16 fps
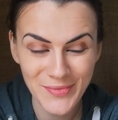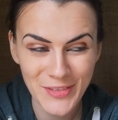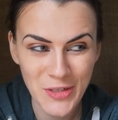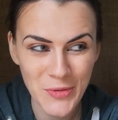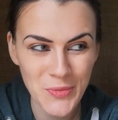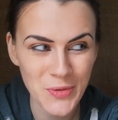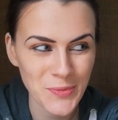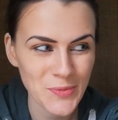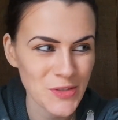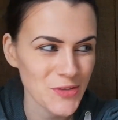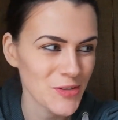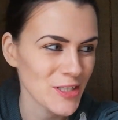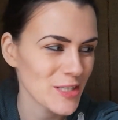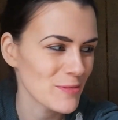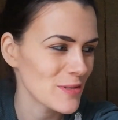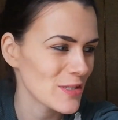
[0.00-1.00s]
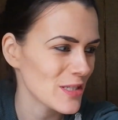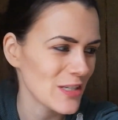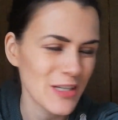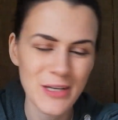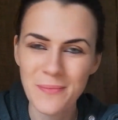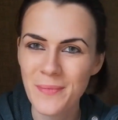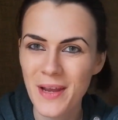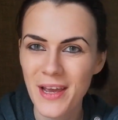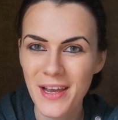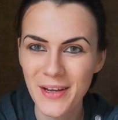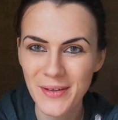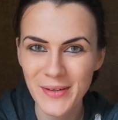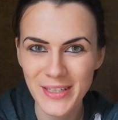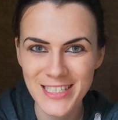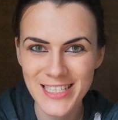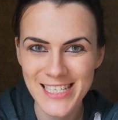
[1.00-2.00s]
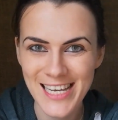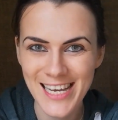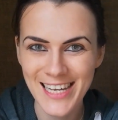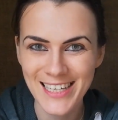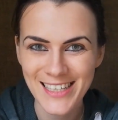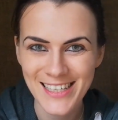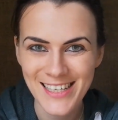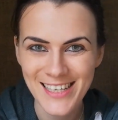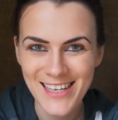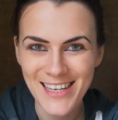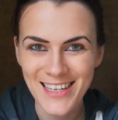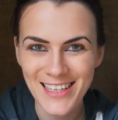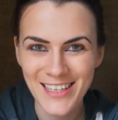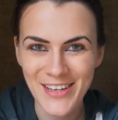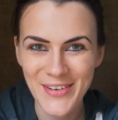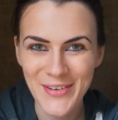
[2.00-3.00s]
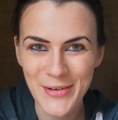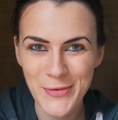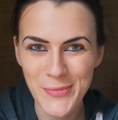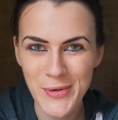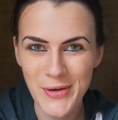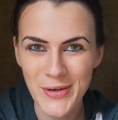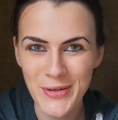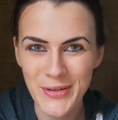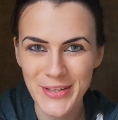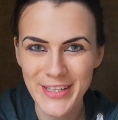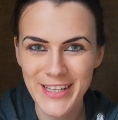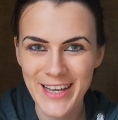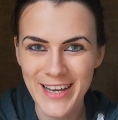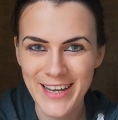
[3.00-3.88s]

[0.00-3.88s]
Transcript: coming up to Christmas time now, and I hope you're all